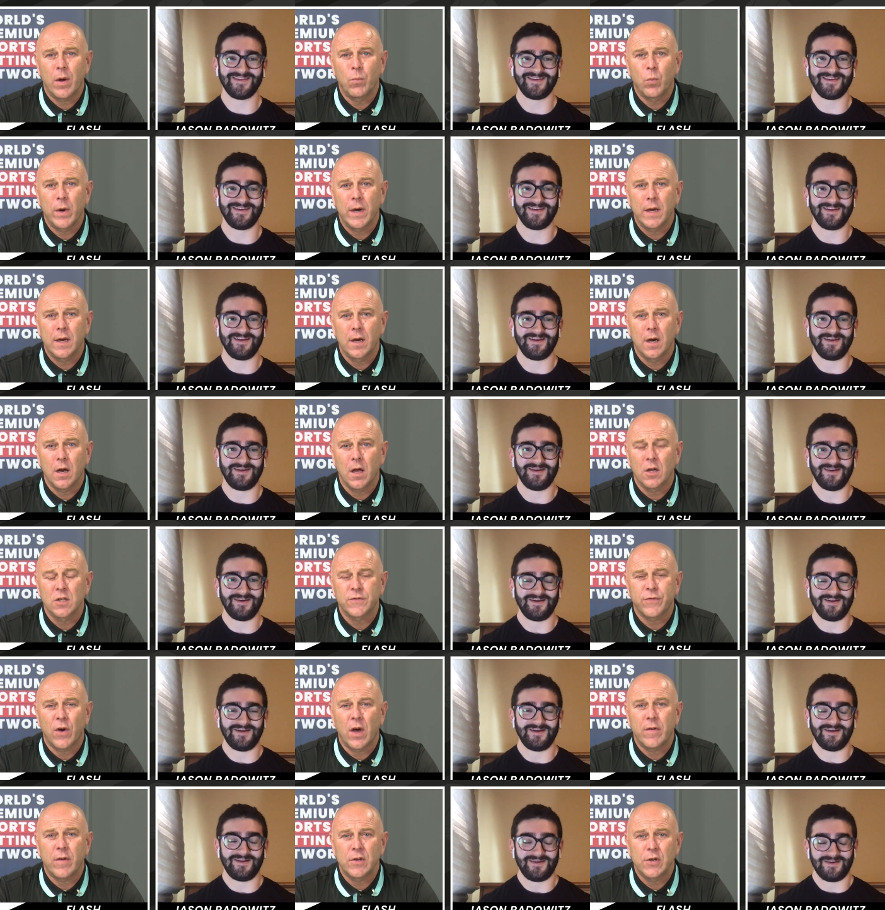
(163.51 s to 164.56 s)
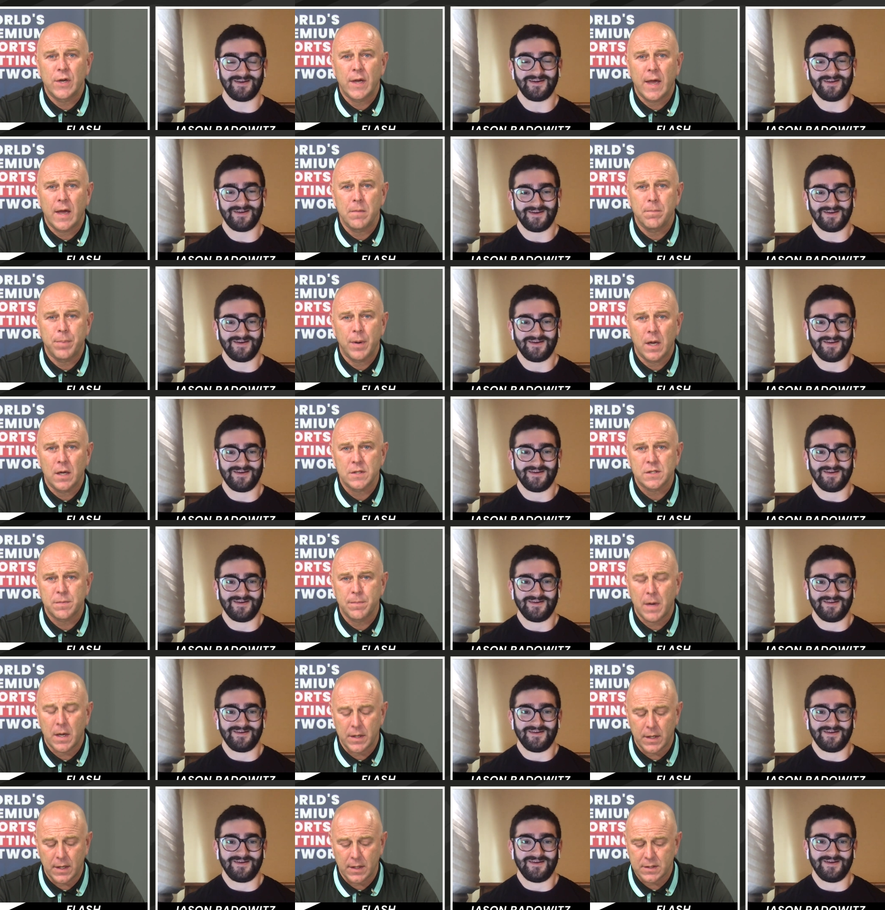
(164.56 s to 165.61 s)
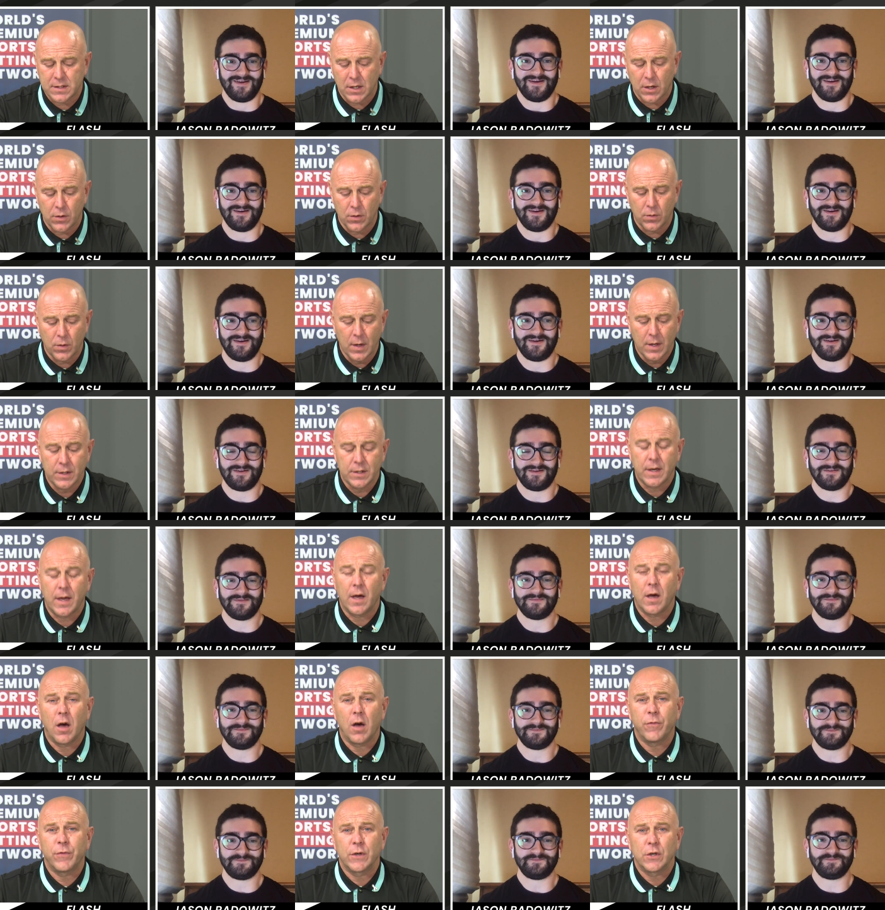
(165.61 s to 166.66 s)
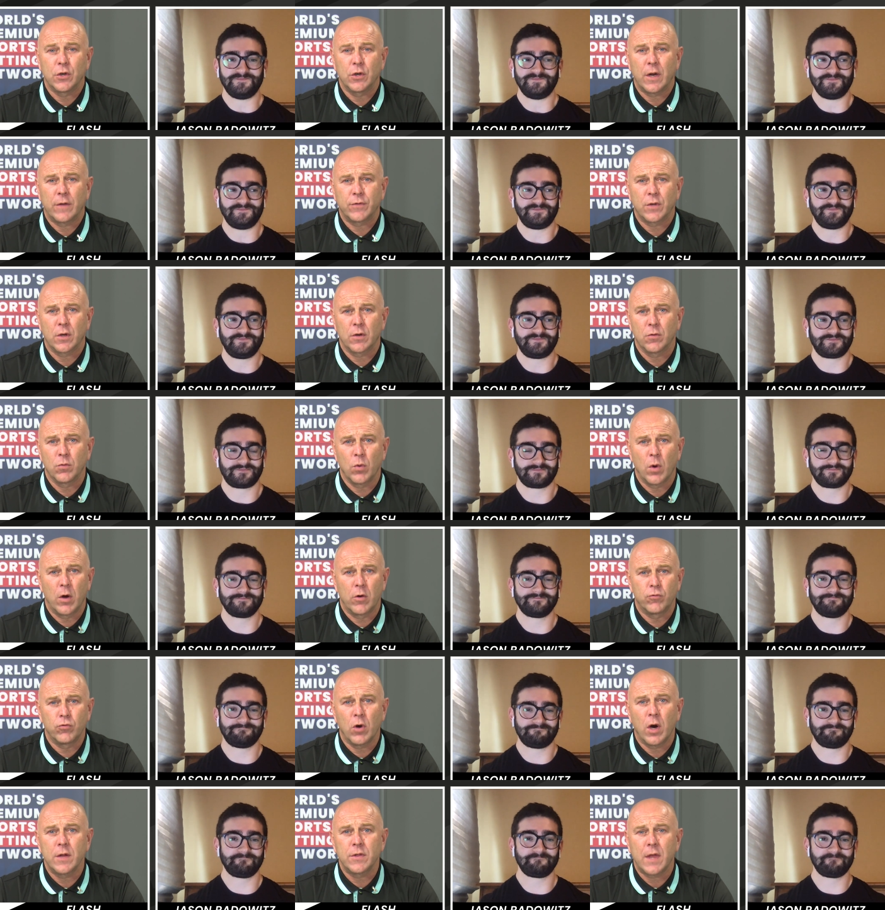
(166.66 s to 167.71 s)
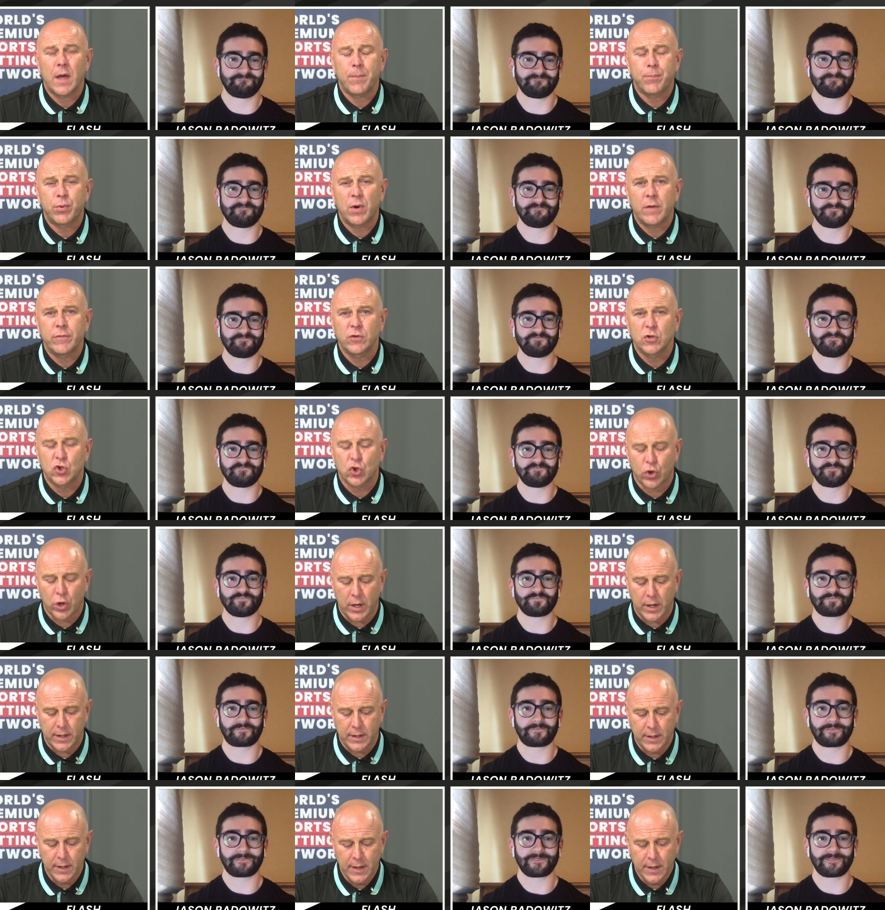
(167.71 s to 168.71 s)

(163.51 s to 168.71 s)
Speaker 1: I'm winning the last 5 and you're getting plus money. So, yeah, I think you'd have to ride that brother train.